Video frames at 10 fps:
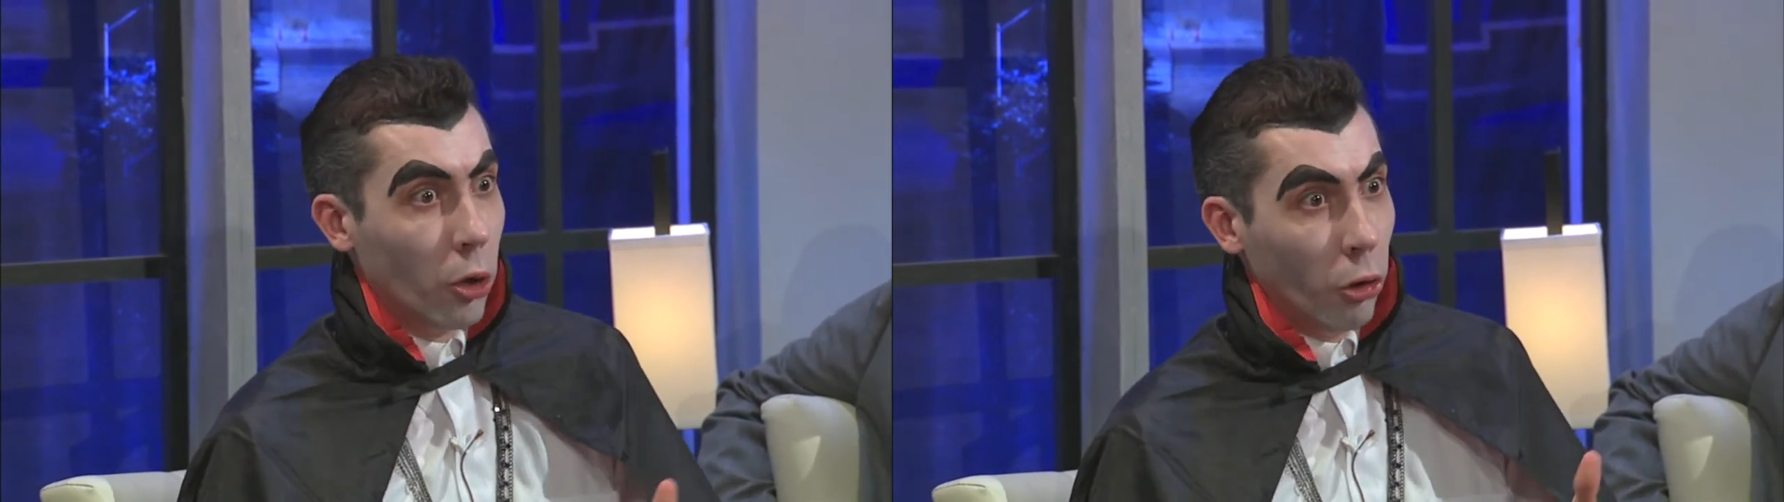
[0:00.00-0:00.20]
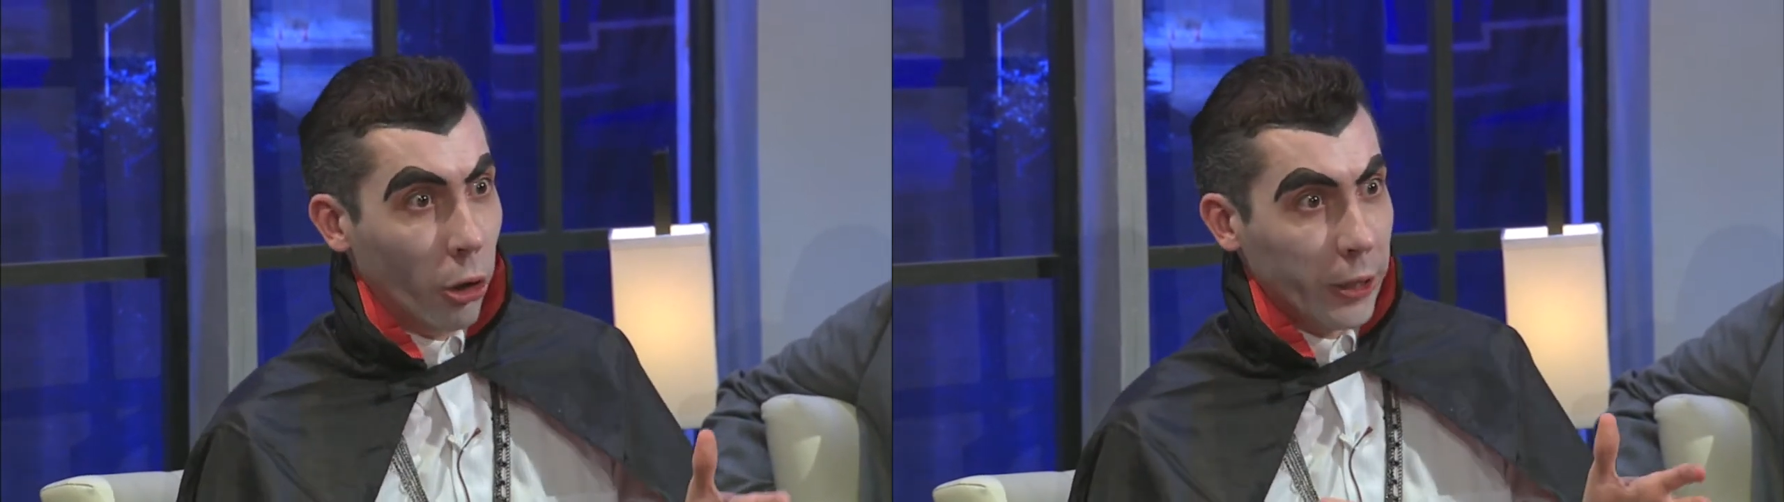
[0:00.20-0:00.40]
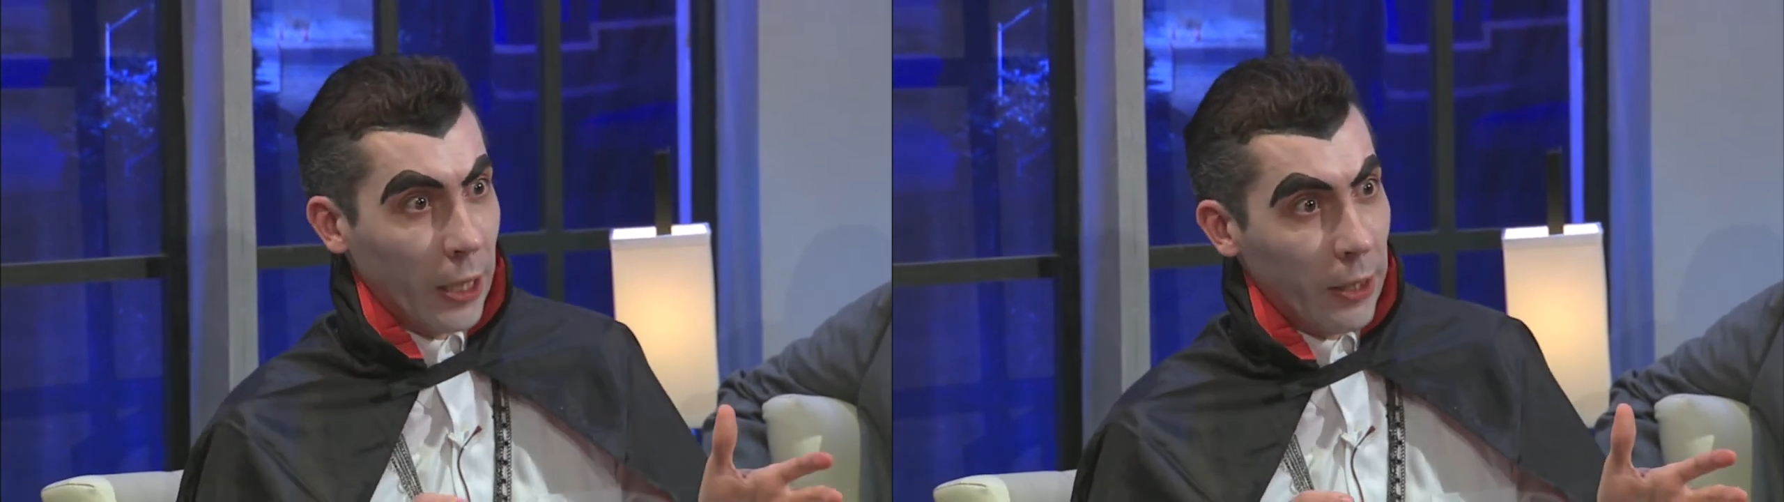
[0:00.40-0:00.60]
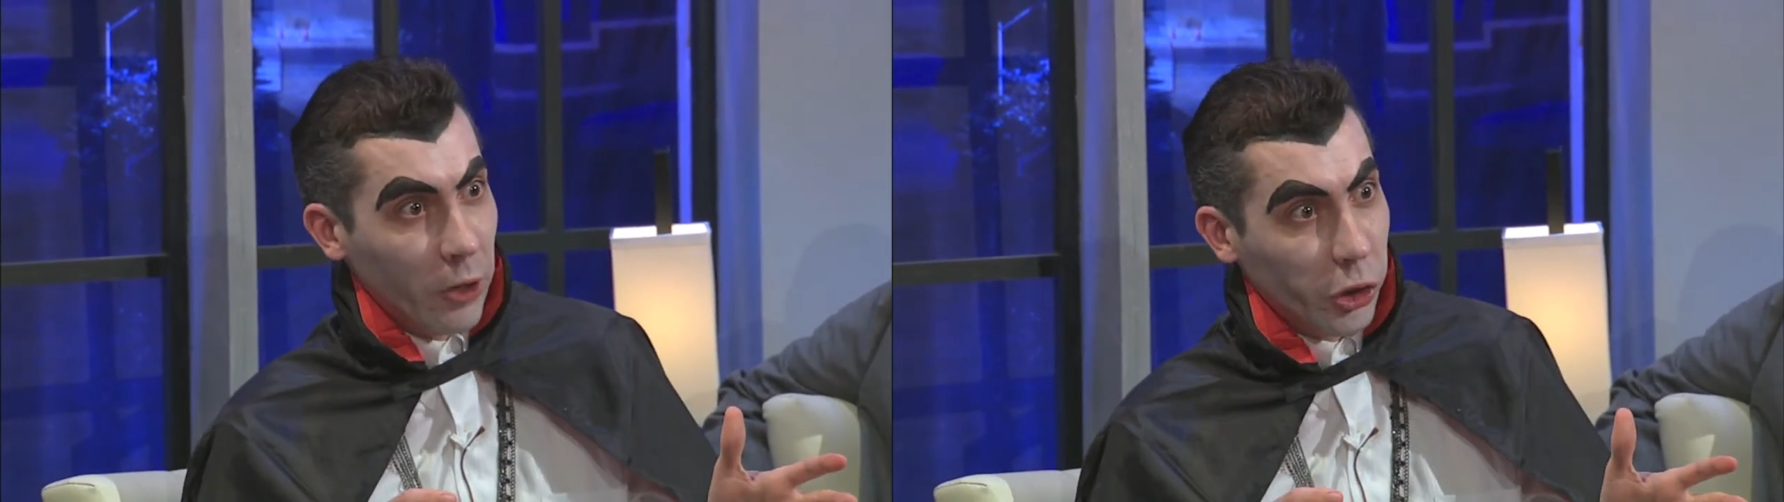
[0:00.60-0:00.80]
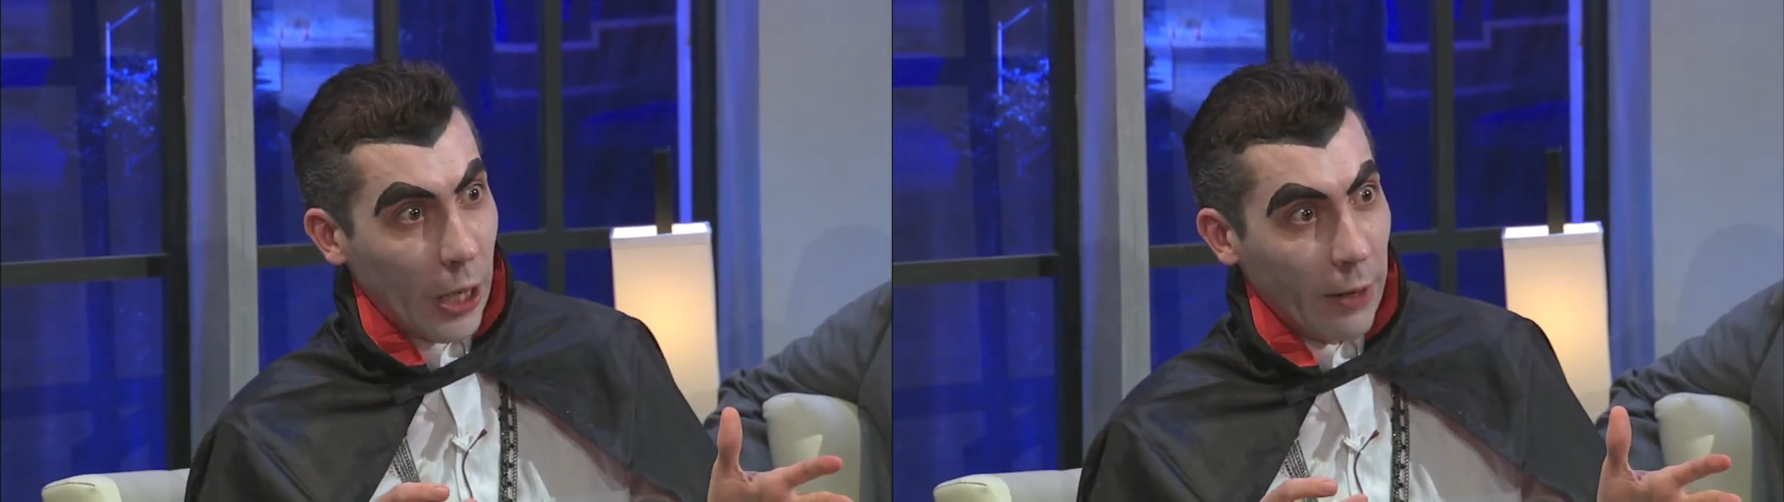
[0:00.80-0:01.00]
lurking in
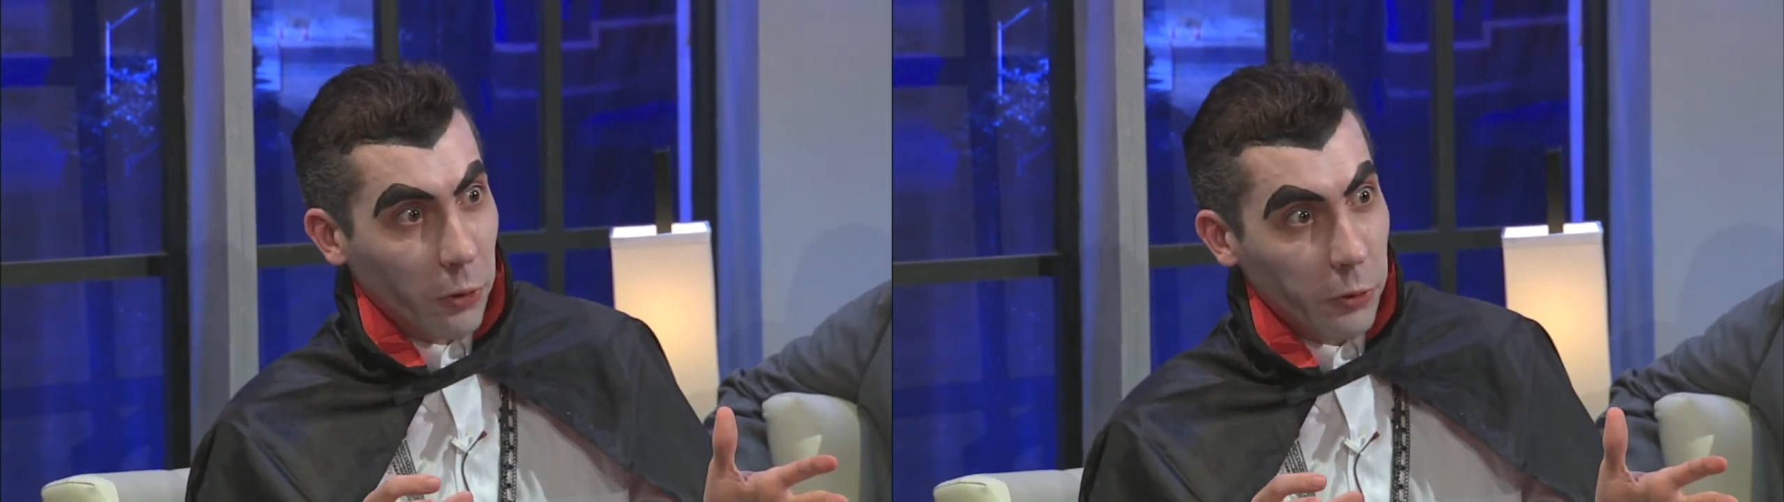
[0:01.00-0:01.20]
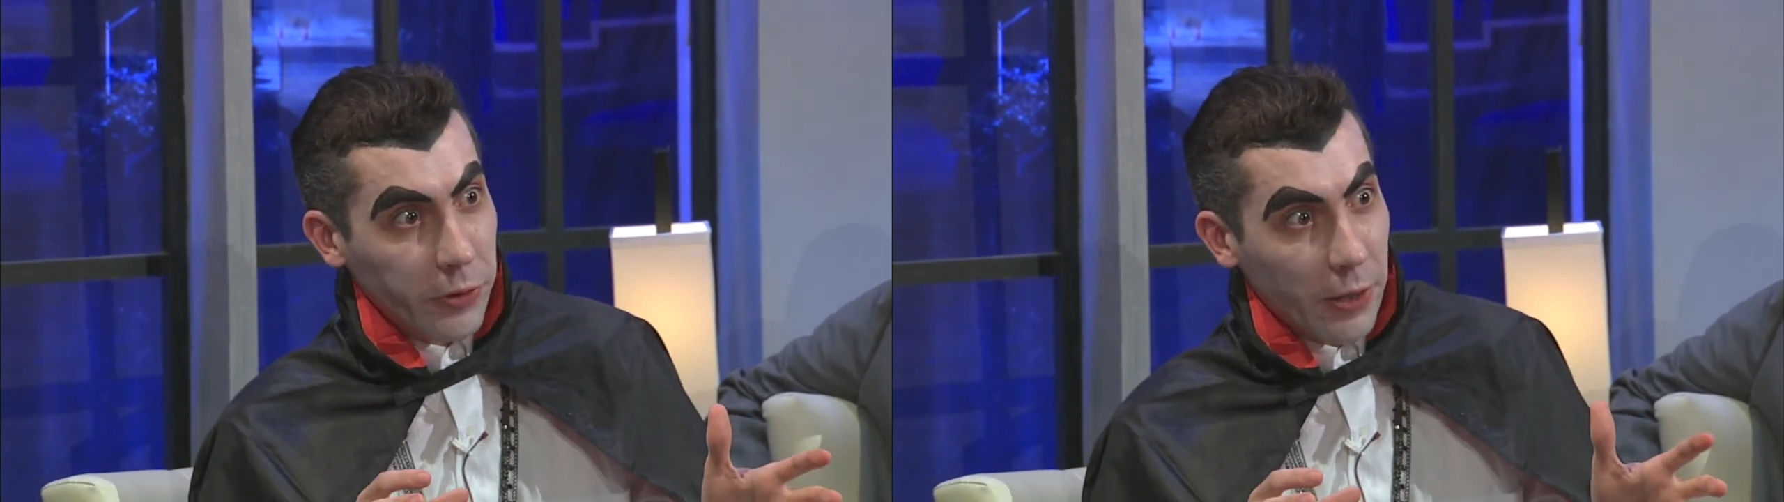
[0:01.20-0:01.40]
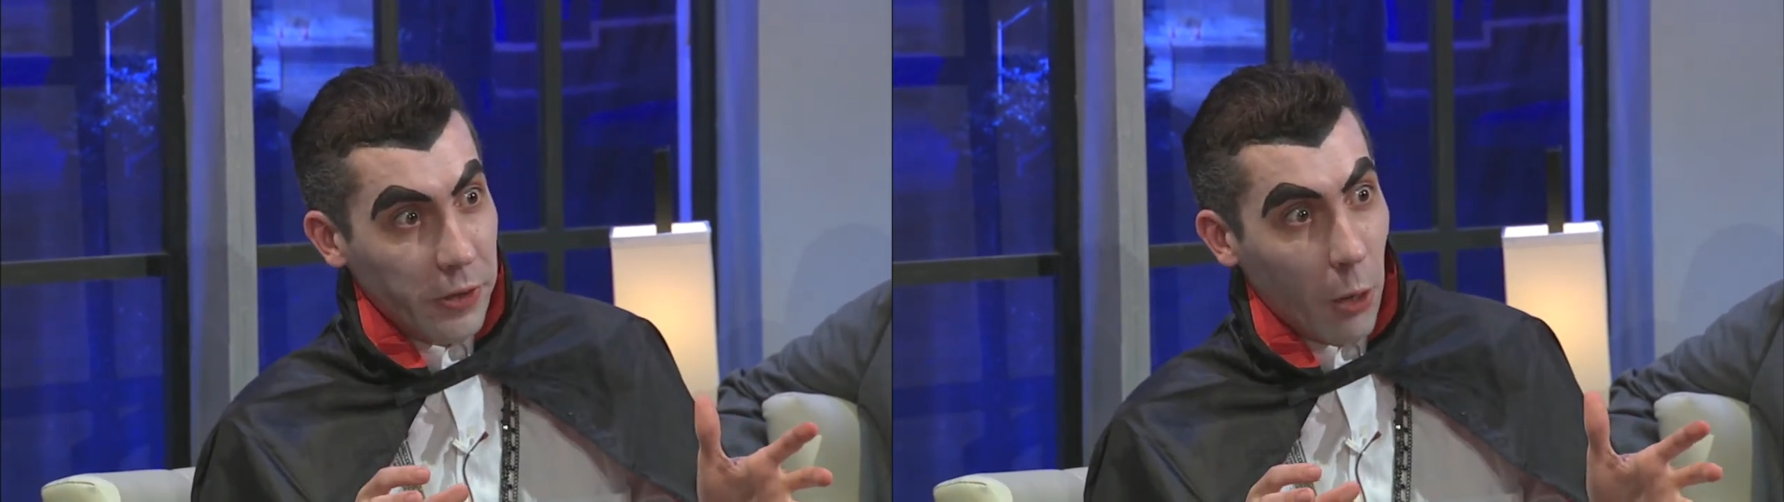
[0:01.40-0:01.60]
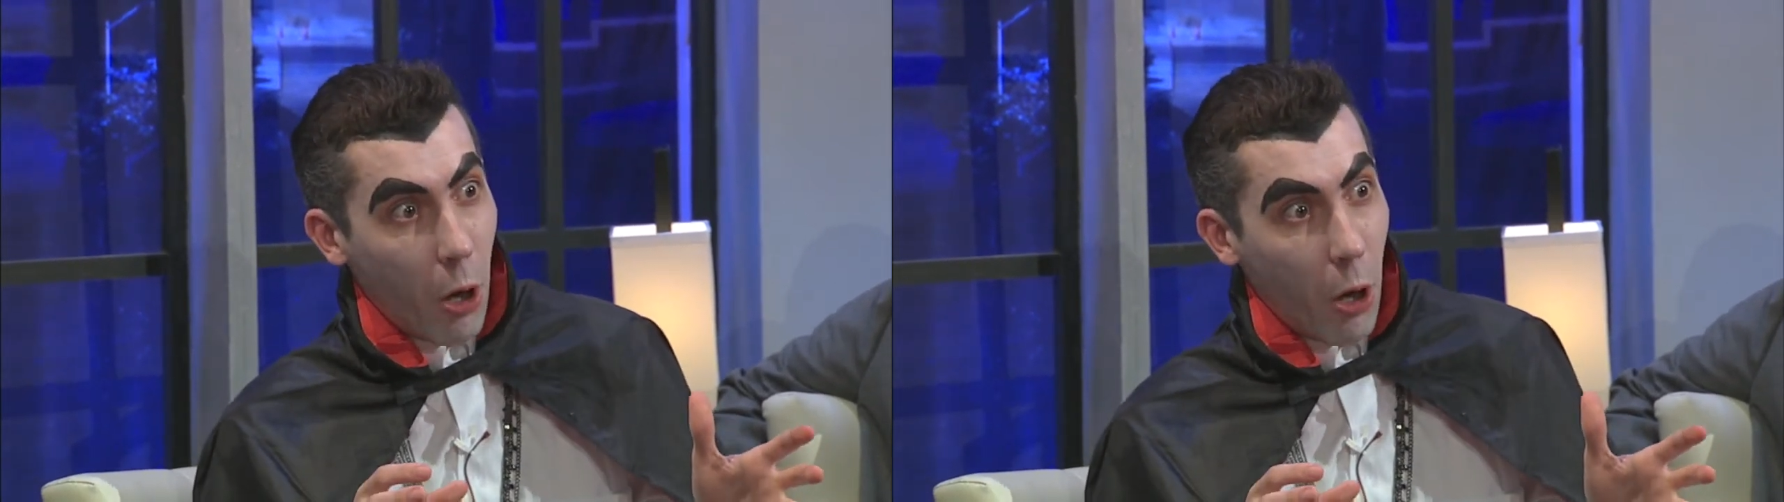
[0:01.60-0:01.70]
the shadows as they